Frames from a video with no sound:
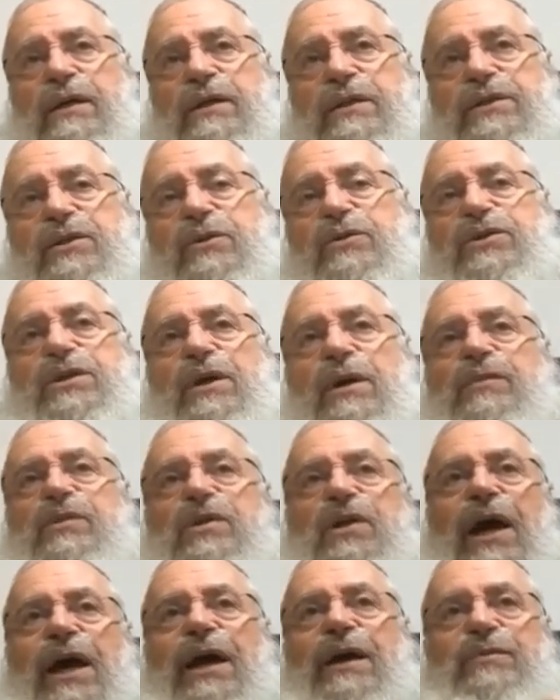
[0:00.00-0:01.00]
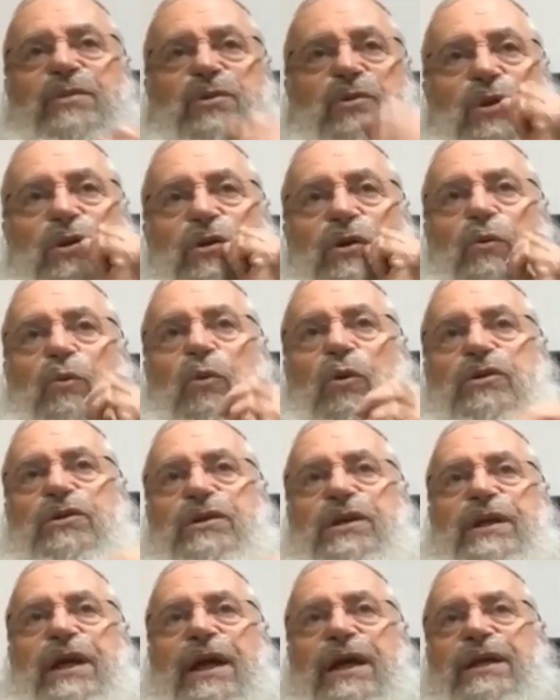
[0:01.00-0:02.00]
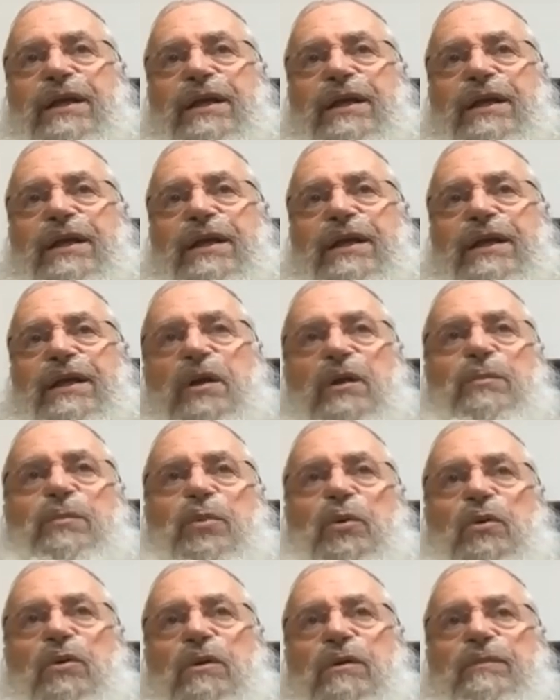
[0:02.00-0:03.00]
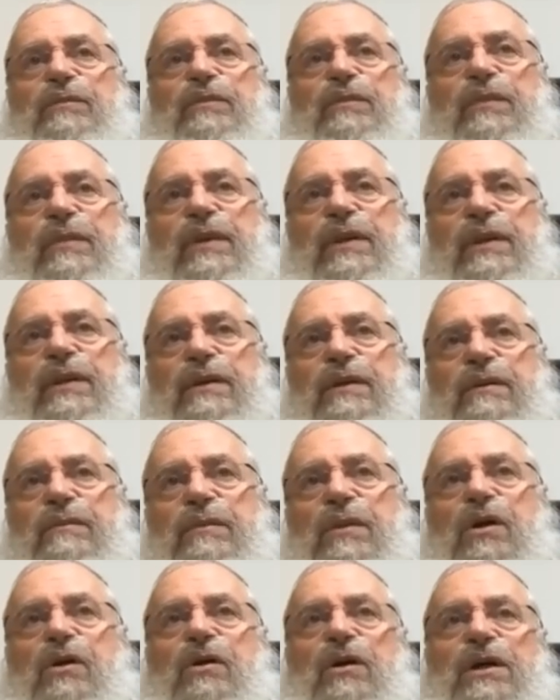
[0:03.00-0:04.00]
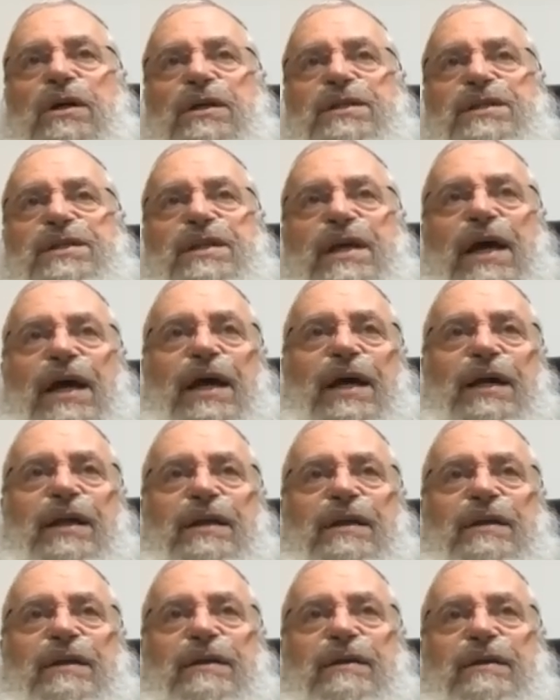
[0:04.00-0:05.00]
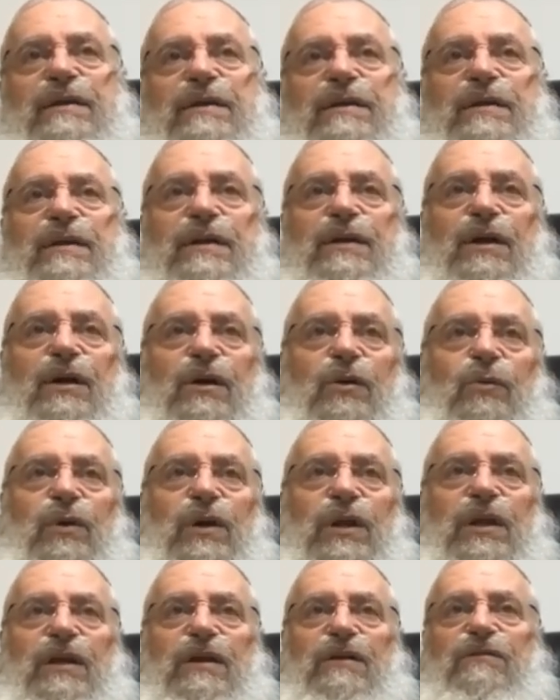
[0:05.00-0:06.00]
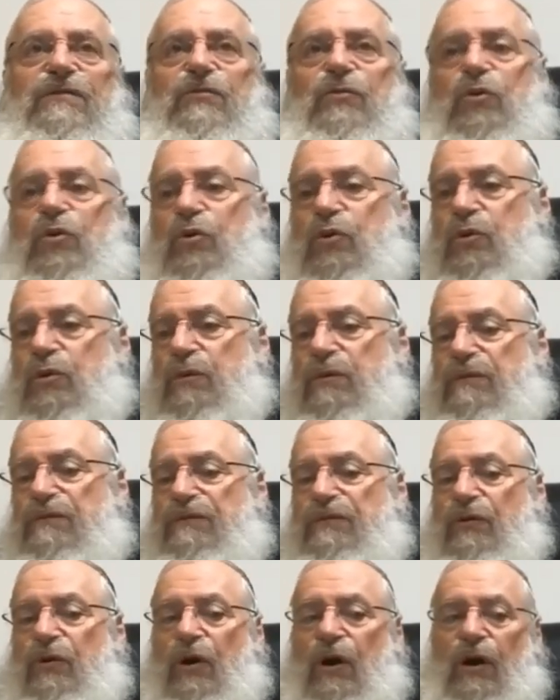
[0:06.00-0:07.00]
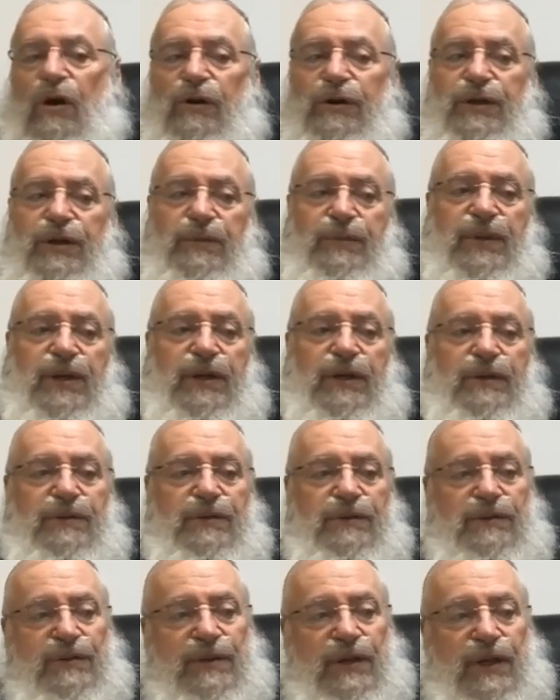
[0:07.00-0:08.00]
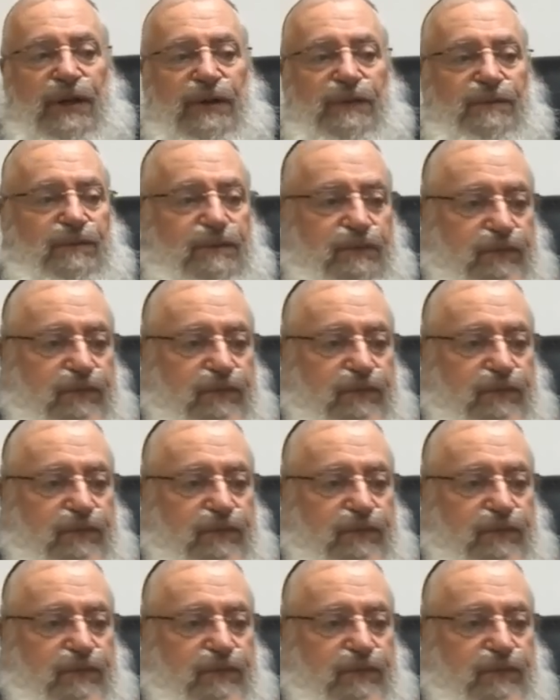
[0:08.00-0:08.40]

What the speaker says: So sometimes we don't want to get into pilpul, because then, we leave room for argument. And